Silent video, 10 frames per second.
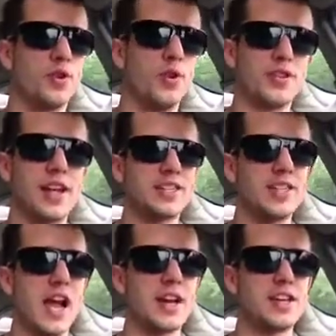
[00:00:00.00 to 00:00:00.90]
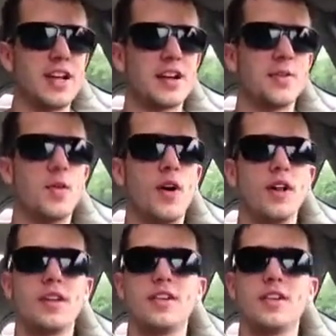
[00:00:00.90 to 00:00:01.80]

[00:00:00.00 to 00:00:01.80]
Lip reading: old, 1990, 91.